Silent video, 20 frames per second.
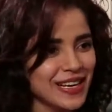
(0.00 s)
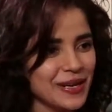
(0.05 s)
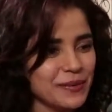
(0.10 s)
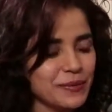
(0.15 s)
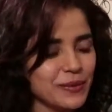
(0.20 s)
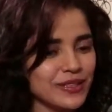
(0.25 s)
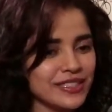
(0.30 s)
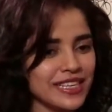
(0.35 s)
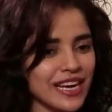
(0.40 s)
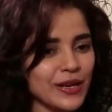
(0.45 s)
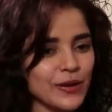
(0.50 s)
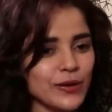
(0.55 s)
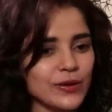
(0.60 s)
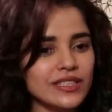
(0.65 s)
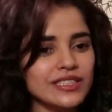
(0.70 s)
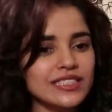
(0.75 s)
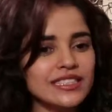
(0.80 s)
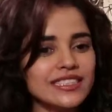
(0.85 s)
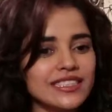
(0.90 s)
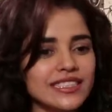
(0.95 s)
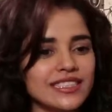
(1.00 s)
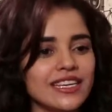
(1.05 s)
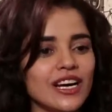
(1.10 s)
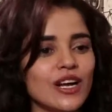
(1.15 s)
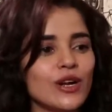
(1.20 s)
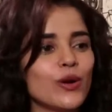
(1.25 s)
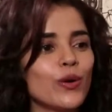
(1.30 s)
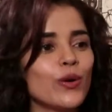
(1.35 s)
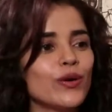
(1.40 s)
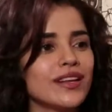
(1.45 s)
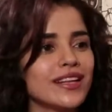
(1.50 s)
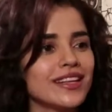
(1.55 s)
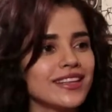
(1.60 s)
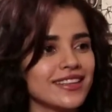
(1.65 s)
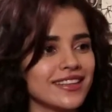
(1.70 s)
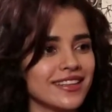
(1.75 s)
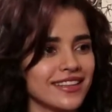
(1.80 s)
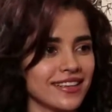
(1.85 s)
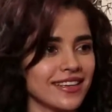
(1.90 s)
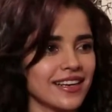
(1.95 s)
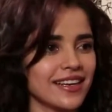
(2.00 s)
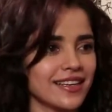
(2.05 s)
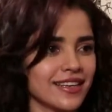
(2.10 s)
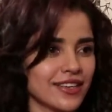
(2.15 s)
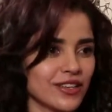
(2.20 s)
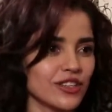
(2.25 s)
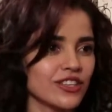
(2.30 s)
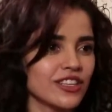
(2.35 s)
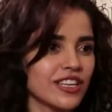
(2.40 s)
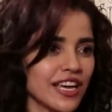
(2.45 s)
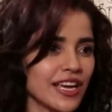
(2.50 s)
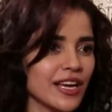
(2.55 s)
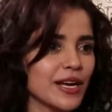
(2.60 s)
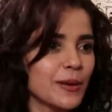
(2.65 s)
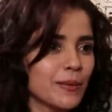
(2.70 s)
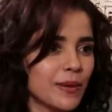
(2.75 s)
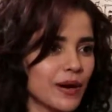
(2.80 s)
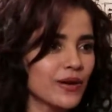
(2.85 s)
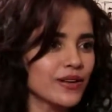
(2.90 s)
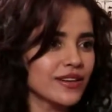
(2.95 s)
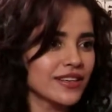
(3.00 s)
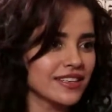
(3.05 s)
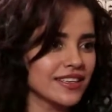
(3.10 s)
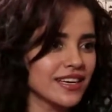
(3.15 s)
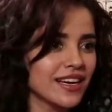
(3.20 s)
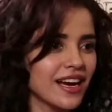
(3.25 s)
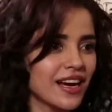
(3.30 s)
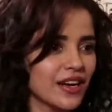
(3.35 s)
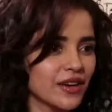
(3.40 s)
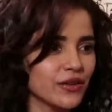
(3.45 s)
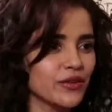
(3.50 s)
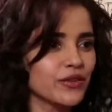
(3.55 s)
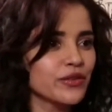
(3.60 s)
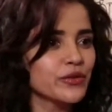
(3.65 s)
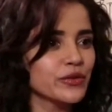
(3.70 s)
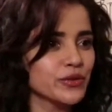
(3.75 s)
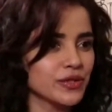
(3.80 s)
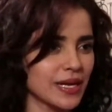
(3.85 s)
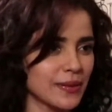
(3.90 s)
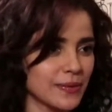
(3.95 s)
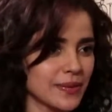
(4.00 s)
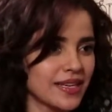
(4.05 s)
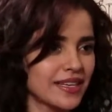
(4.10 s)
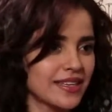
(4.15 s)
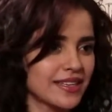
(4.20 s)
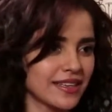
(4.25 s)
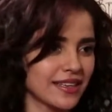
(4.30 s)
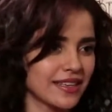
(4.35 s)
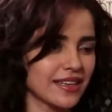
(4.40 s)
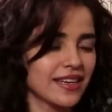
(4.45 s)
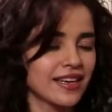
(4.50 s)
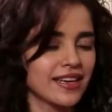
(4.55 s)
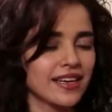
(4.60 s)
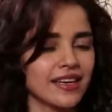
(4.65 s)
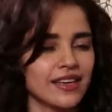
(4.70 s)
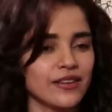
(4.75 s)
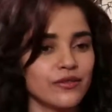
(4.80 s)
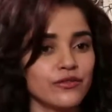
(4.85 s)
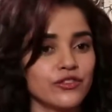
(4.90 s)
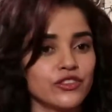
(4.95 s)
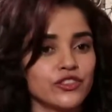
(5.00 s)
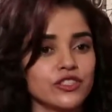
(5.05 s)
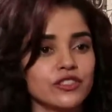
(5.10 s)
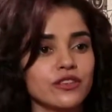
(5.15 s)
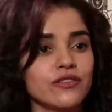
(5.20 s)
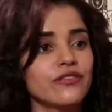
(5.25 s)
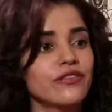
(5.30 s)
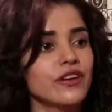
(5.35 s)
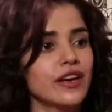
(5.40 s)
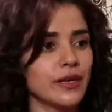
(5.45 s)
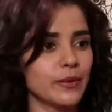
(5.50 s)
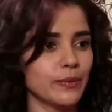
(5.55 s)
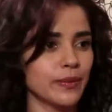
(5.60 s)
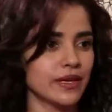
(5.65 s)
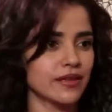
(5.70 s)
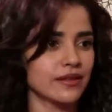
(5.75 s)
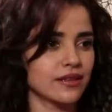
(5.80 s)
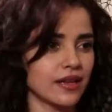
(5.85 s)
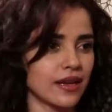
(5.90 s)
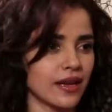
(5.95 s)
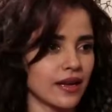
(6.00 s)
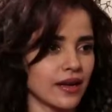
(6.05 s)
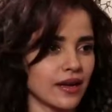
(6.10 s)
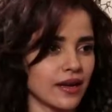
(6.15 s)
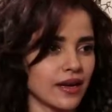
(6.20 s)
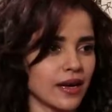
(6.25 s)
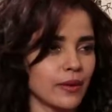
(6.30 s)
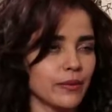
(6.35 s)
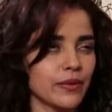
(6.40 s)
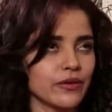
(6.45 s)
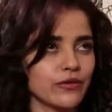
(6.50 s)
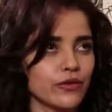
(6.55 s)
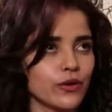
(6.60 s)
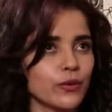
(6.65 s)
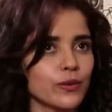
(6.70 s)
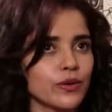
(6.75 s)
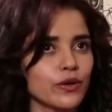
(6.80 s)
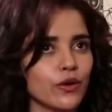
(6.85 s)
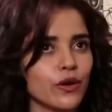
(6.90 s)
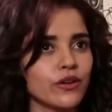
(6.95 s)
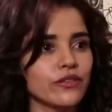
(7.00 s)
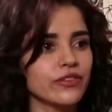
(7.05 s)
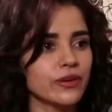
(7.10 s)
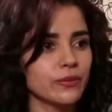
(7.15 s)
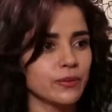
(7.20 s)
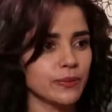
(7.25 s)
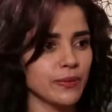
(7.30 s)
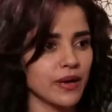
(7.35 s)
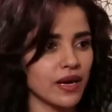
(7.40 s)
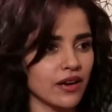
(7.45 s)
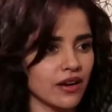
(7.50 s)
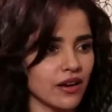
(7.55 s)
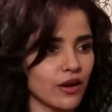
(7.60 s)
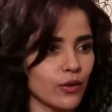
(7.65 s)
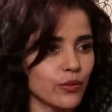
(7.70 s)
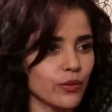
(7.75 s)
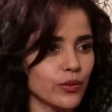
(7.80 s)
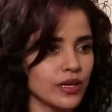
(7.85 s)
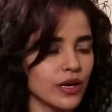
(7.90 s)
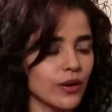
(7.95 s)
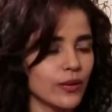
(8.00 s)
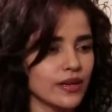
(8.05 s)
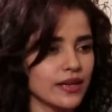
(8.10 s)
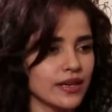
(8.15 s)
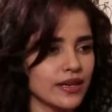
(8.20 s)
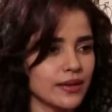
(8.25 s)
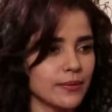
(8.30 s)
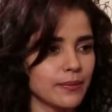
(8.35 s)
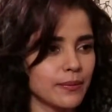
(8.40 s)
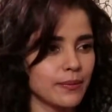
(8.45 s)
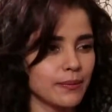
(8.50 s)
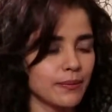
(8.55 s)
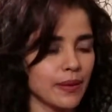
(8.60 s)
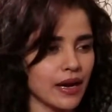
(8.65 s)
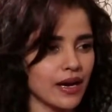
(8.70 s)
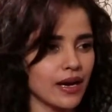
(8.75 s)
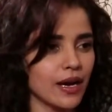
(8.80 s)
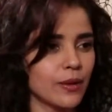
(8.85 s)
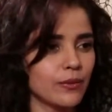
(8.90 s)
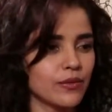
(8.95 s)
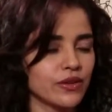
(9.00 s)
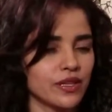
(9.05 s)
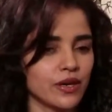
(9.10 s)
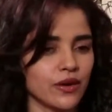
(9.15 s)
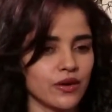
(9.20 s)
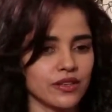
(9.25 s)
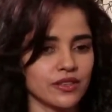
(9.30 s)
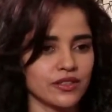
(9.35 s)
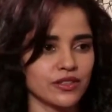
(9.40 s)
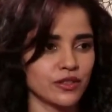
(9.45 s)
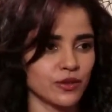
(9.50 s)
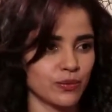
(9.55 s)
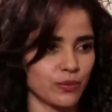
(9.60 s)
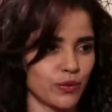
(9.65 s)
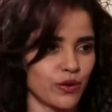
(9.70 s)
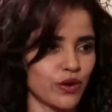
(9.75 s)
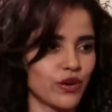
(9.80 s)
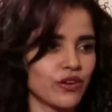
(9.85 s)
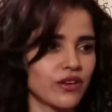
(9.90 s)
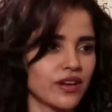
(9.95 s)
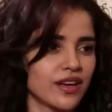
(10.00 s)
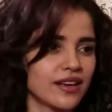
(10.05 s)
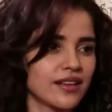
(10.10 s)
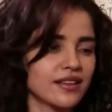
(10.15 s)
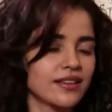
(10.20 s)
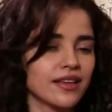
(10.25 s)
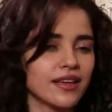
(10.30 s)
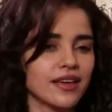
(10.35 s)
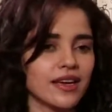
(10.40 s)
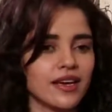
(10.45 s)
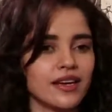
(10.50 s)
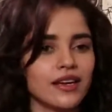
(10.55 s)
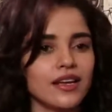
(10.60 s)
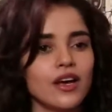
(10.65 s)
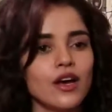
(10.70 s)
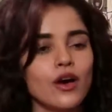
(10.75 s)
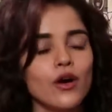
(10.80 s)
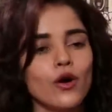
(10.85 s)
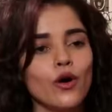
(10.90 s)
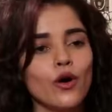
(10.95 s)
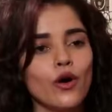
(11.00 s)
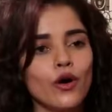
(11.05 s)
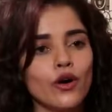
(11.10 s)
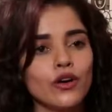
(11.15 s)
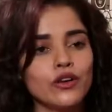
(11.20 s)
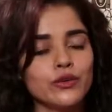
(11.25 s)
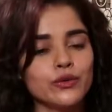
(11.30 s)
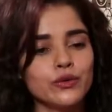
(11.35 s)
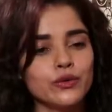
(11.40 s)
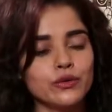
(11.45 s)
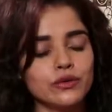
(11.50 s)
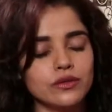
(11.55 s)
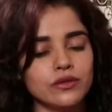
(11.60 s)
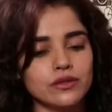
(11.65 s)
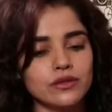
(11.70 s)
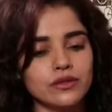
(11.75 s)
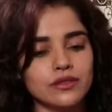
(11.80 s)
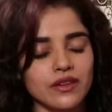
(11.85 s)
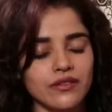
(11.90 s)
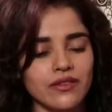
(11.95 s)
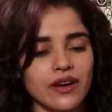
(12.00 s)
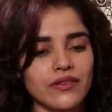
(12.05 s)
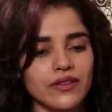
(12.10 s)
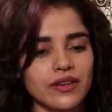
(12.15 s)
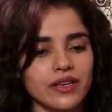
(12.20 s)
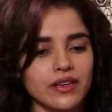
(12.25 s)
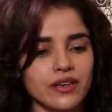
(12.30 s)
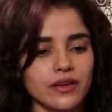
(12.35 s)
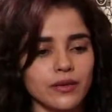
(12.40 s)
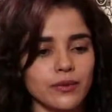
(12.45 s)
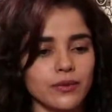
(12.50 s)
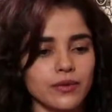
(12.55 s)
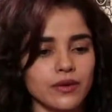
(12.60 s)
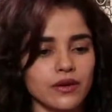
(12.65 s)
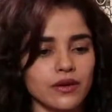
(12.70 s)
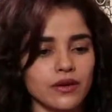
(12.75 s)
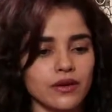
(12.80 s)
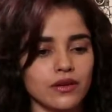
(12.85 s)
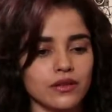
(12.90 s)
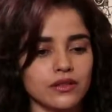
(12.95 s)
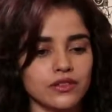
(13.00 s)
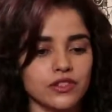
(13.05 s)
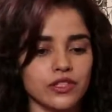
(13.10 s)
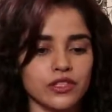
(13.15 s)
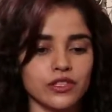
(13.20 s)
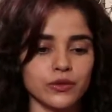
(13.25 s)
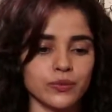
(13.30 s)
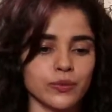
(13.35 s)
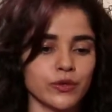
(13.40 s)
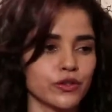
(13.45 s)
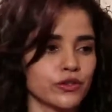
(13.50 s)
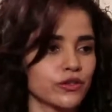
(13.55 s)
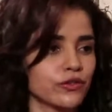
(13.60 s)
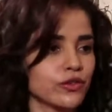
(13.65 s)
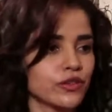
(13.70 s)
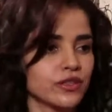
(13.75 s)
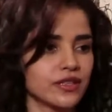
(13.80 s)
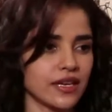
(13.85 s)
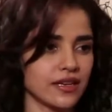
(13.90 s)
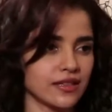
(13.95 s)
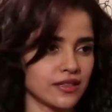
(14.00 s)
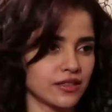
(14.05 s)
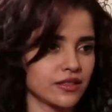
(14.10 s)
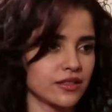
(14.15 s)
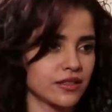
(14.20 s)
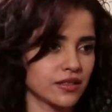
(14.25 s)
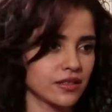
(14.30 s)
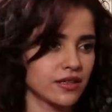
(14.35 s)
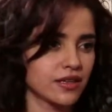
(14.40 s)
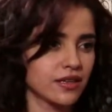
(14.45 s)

because I couldn't sit alone and like you know think about it the kind of reviews I'm getting mm. which is a very big thing mm. coming from a non filming background without any backup without any support or anything and all you uh, surviving here uh, just because of your talent